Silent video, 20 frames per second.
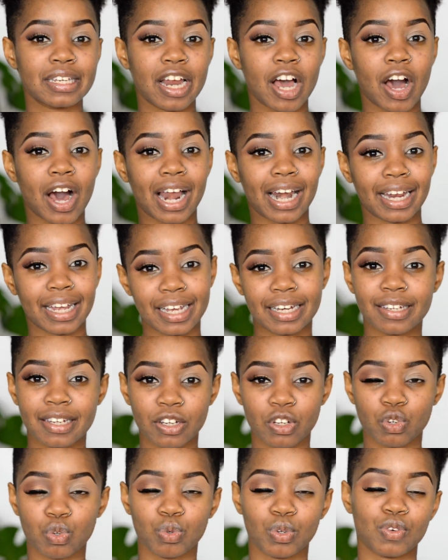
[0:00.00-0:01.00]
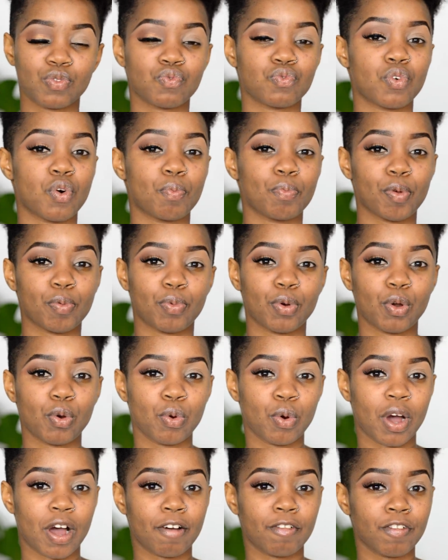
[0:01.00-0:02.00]
Now I'll get into it for people who
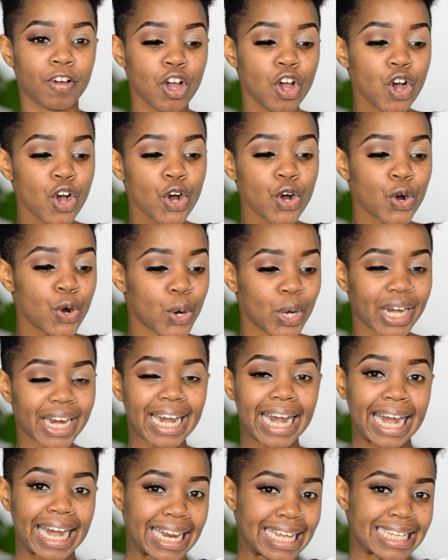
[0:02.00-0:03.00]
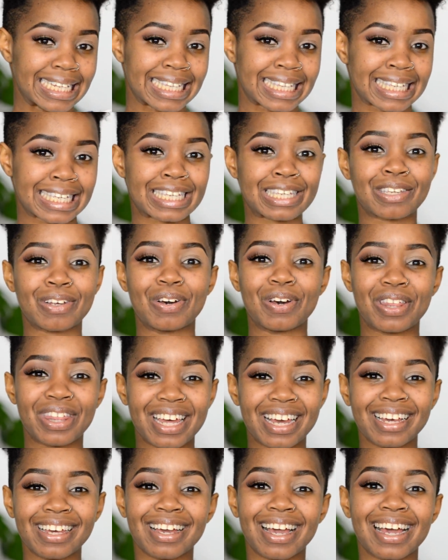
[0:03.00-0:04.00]
have hooded lids. So
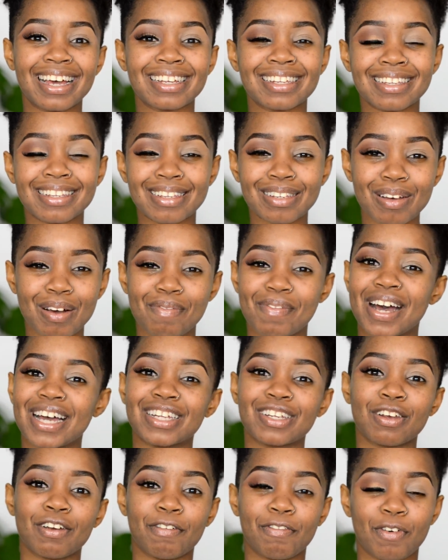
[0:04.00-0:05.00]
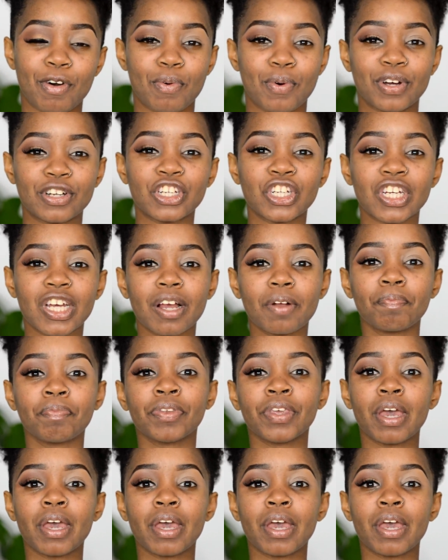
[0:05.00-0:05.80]
thank you guys so much for watching.